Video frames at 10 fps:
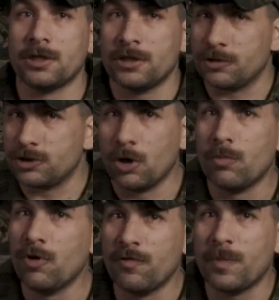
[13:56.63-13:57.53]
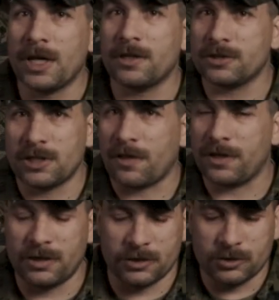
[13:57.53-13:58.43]
There's no movement, there's
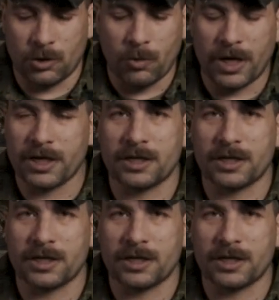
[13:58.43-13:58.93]
nothing, there's no way it